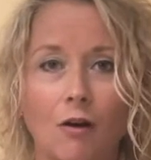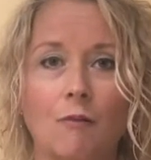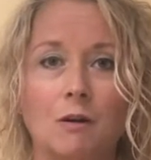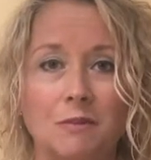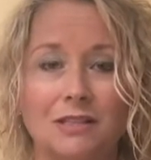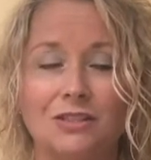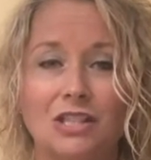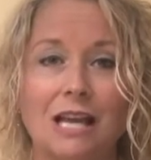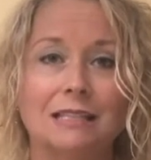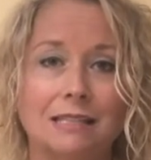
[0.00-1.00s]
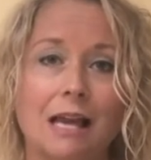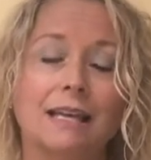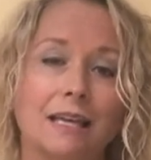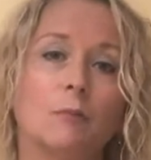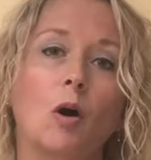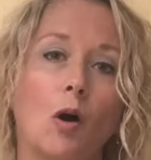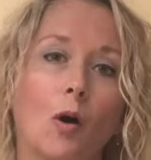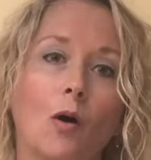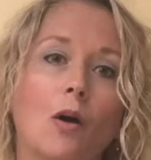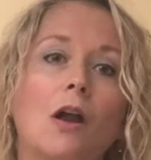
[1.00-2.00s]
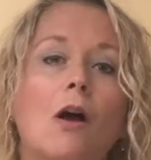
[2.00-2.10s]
I want to be just like him or her.